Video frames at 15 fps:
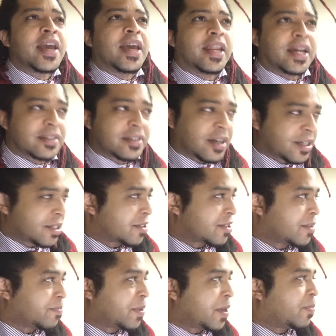and I talked to
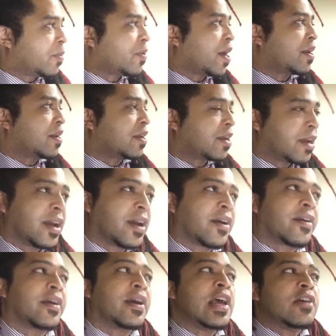some people out
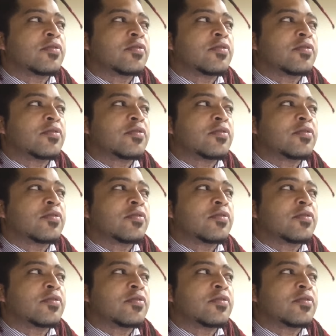here,